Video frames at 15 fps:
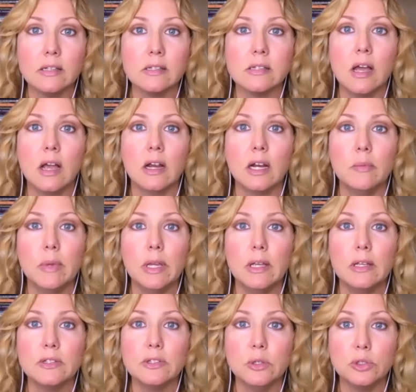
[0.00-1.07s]
It's not going to be
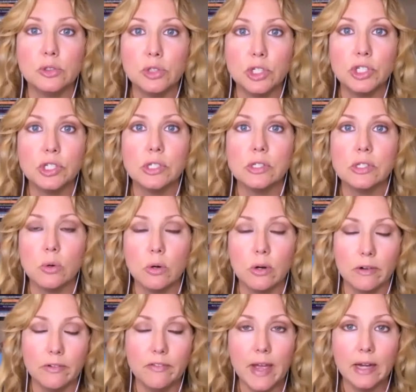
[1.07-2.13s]
as nutritious
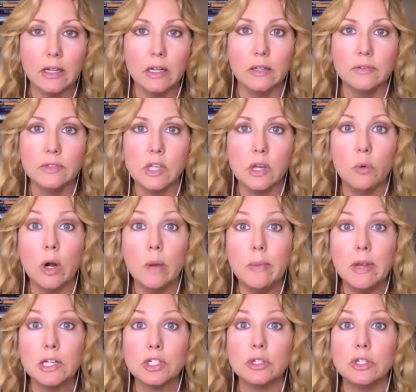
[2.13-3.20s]
or effective. So you want to
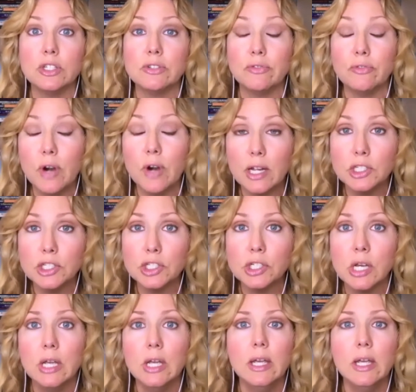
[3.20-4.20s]
make sure it's fresh.